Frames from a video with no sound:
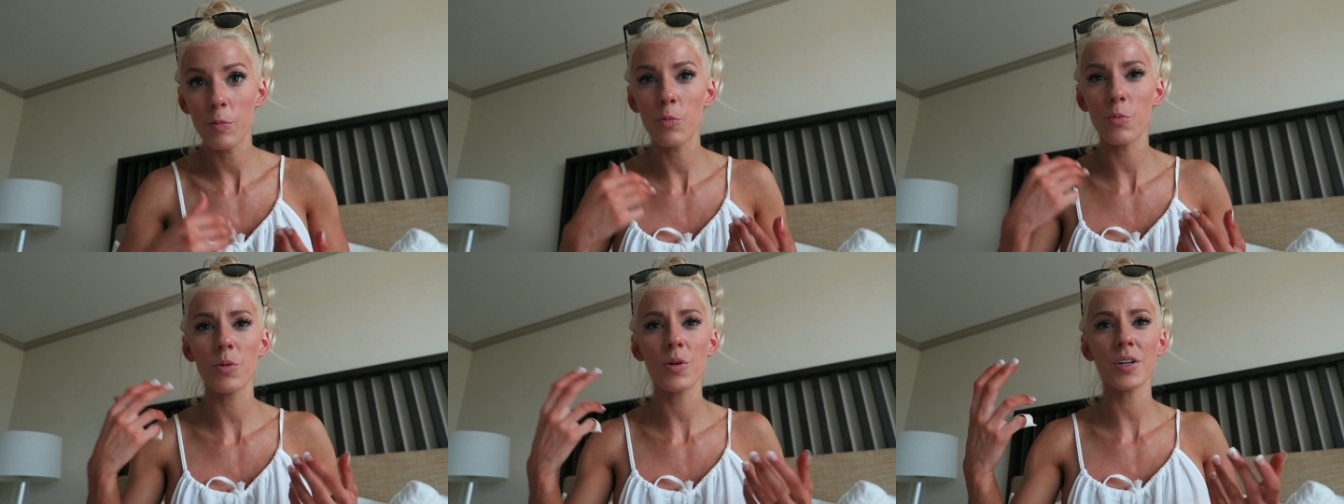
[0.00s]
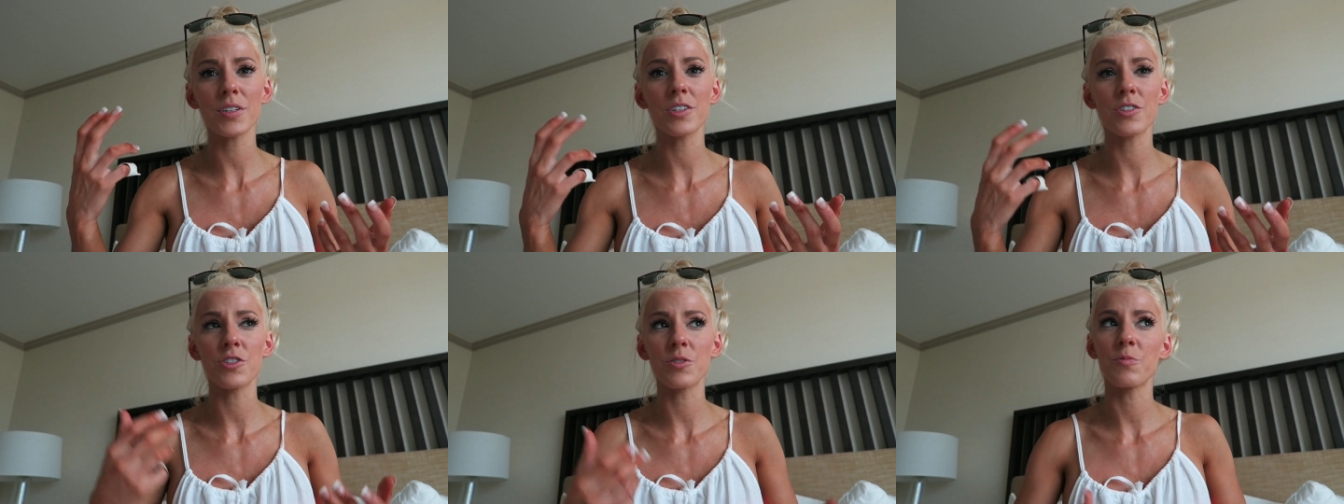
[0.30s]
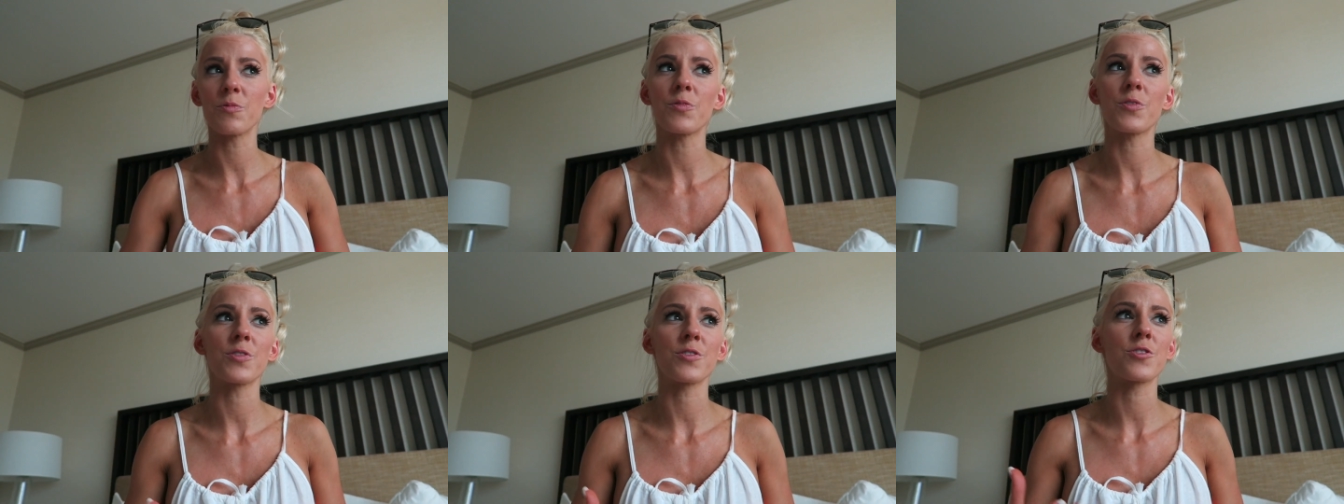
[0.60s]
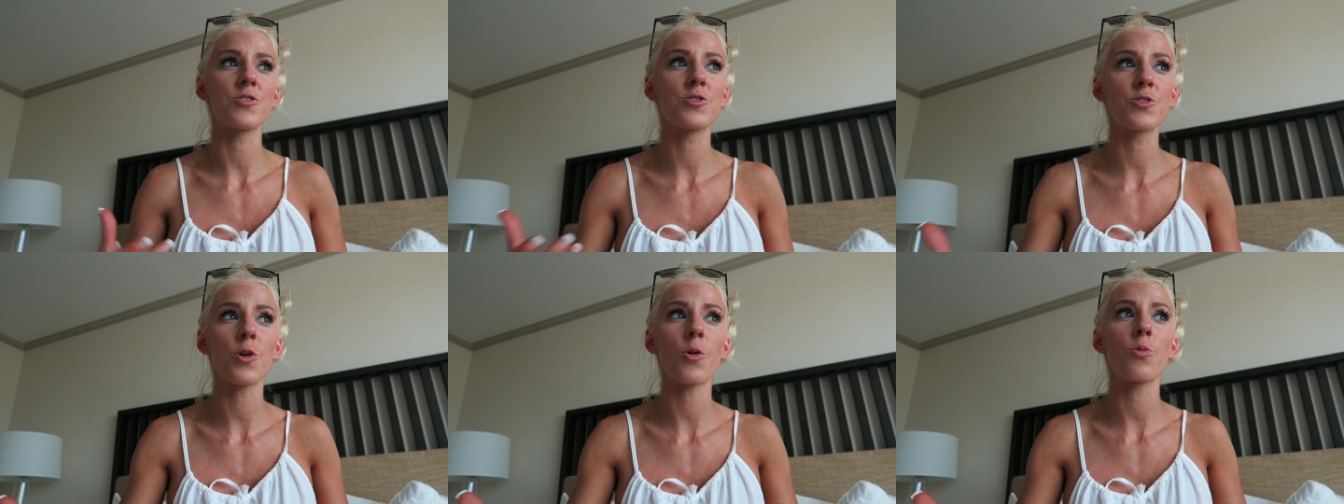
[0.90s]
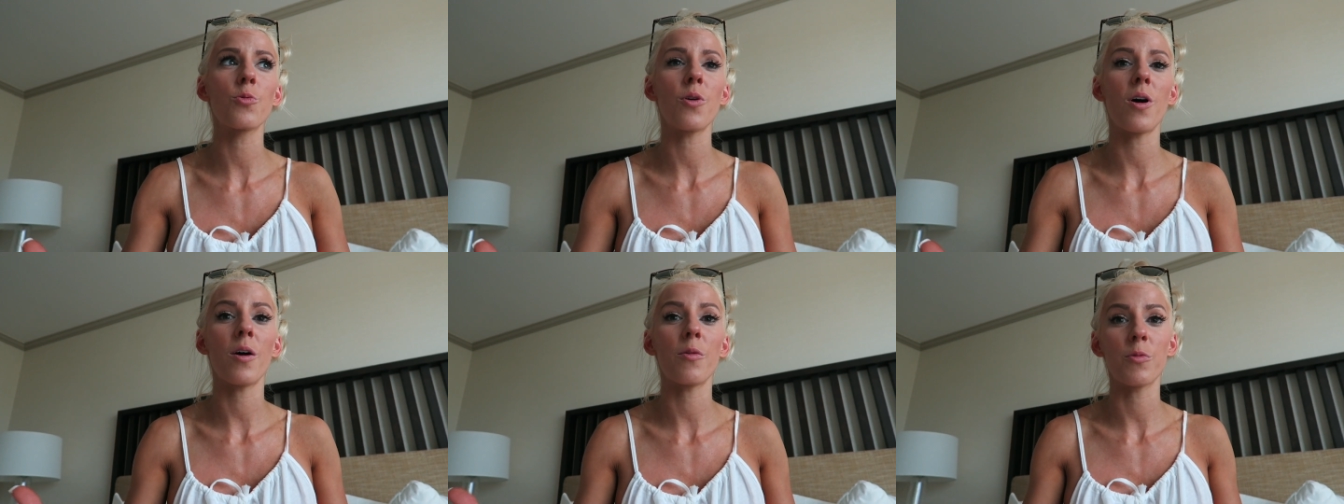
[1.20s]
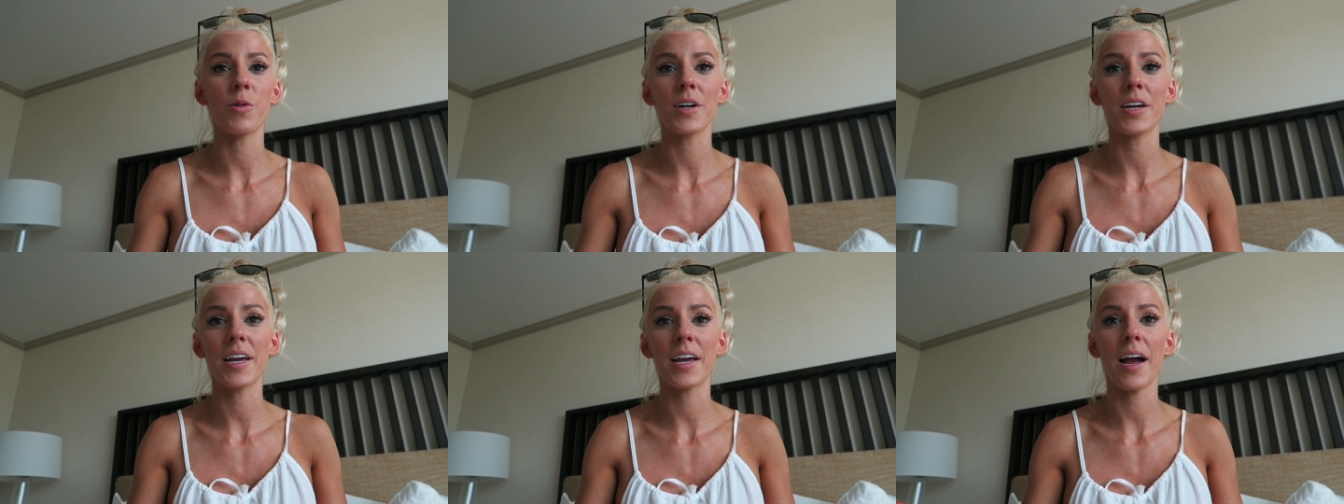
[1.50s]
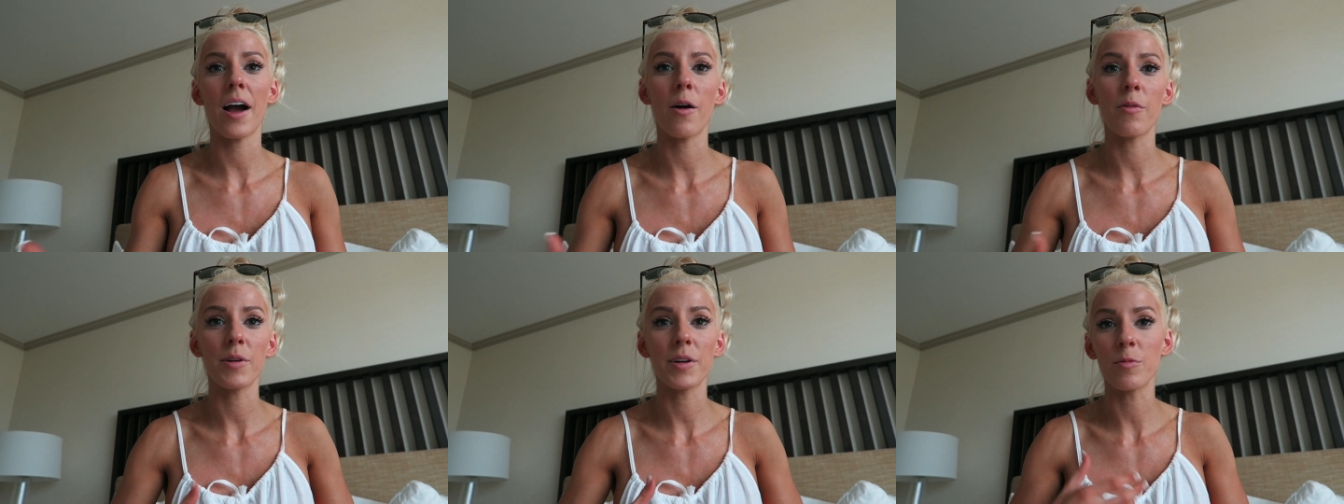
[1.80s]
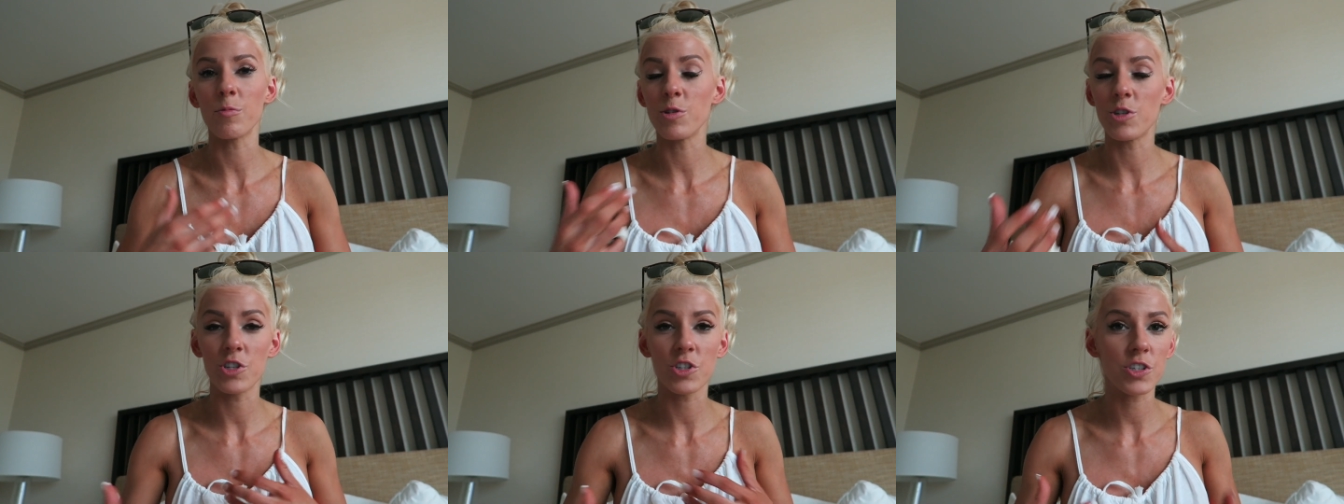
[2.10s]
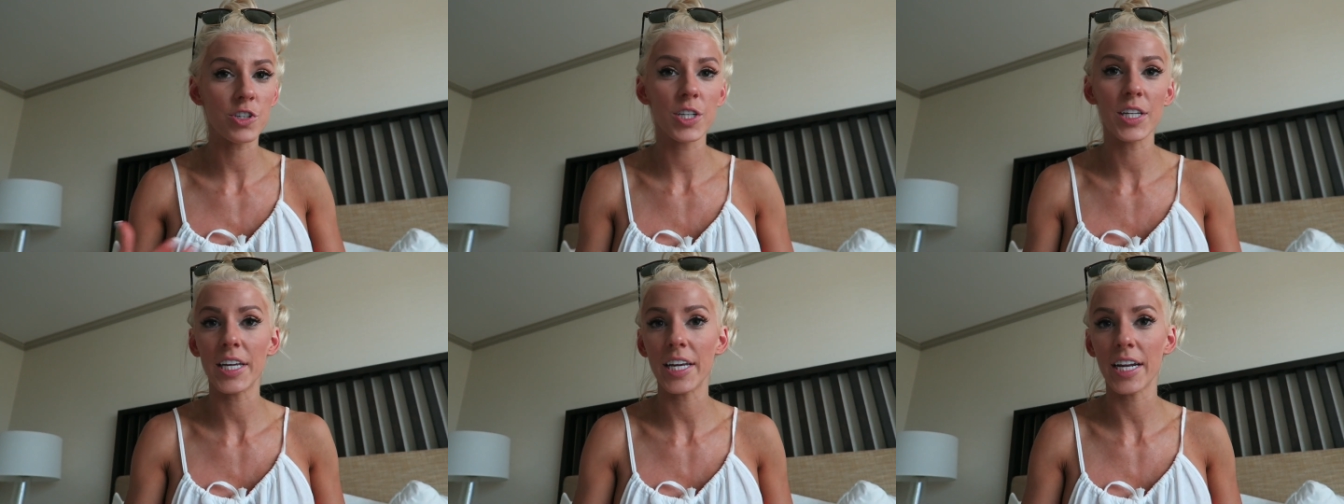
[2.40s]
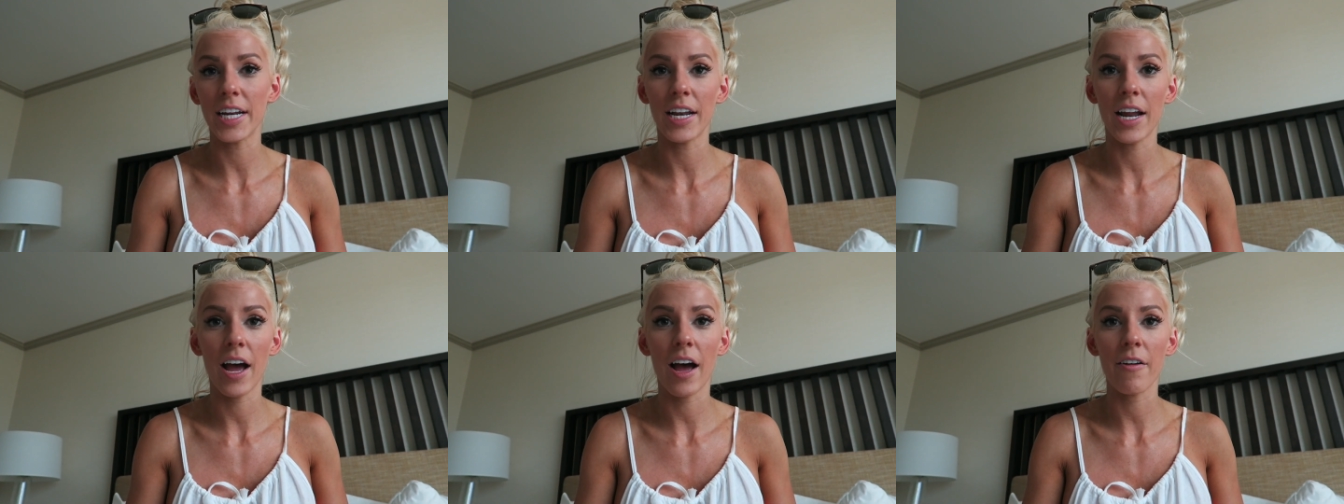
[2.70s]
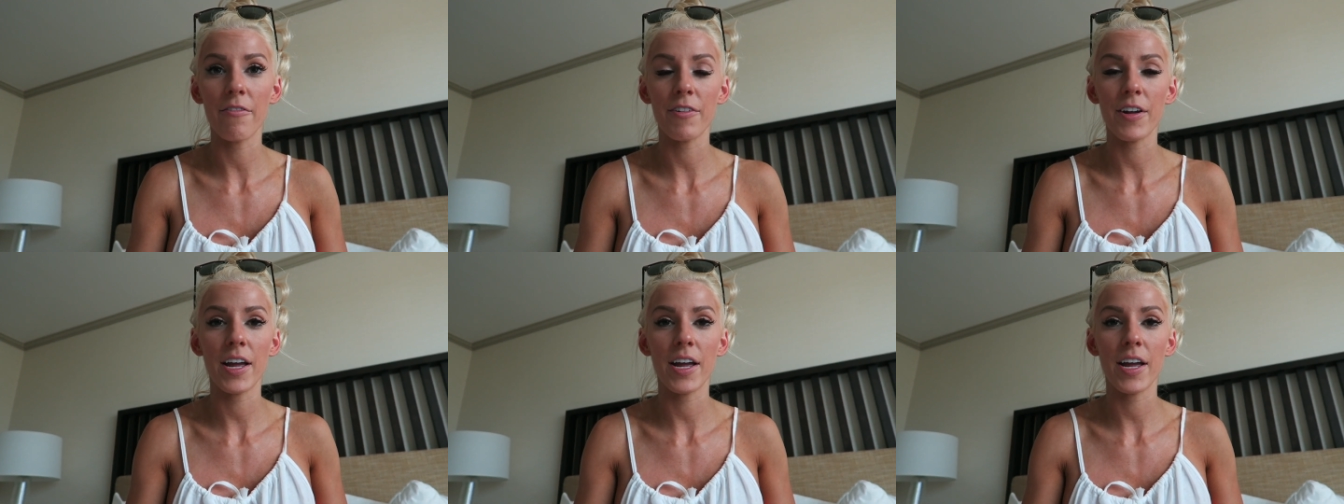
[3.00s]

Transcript: we were at the gym for so long working out, like we just couldn't get enough.